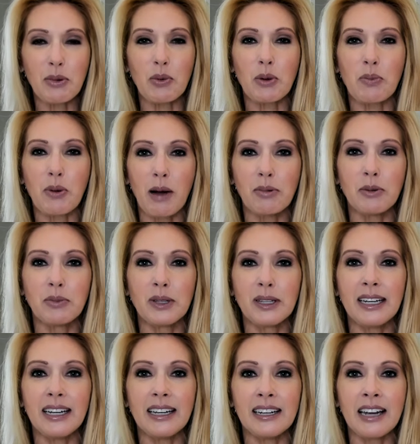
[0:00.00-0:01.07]
but we're
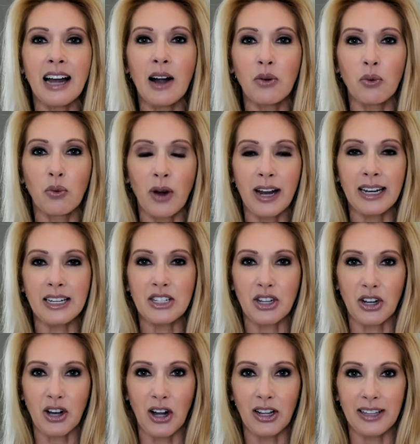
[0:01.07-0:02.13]
probably not ready to
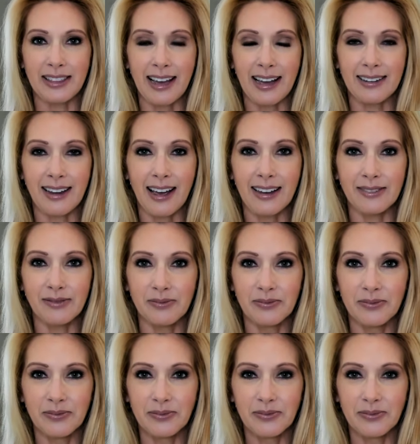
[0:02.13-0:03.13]
call it that yet.